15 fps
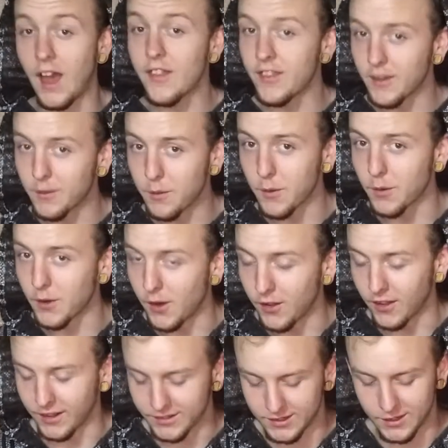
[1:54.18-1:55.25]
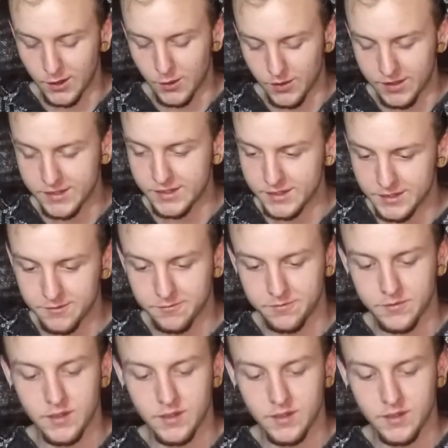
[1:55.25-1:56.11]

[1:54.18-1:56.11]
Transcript: I think we would all like to know this.